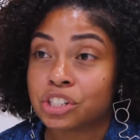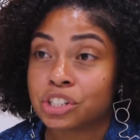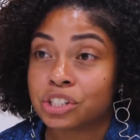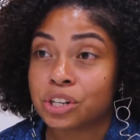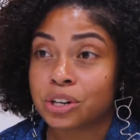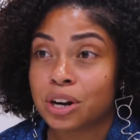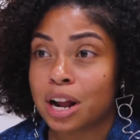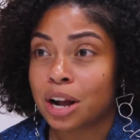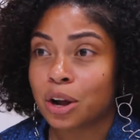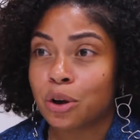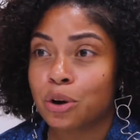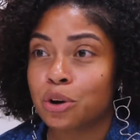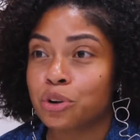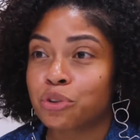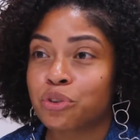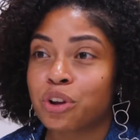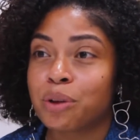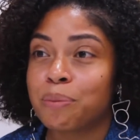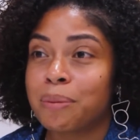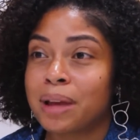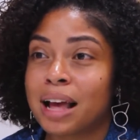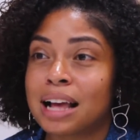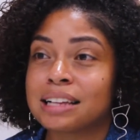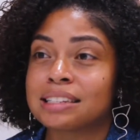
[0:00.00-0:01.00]
They're not going to treat
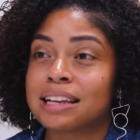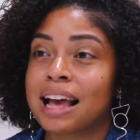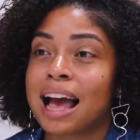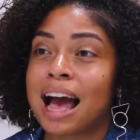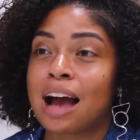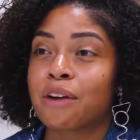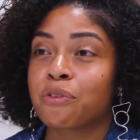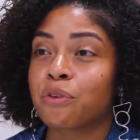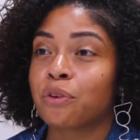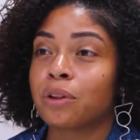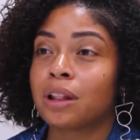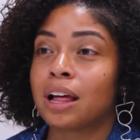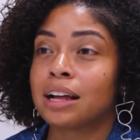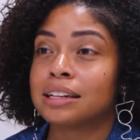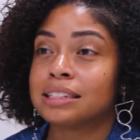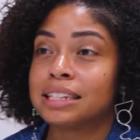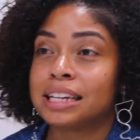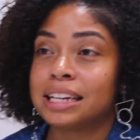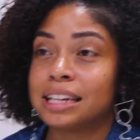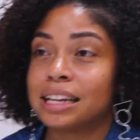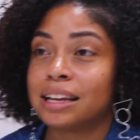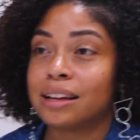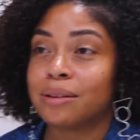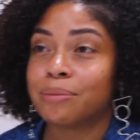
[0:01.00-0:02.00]
me as an
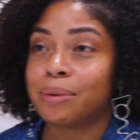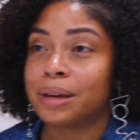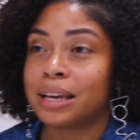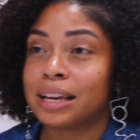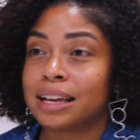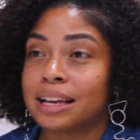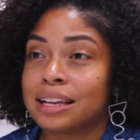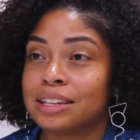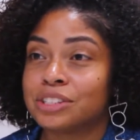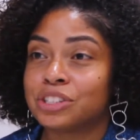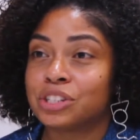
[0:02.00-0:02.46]
Afro-Latina because,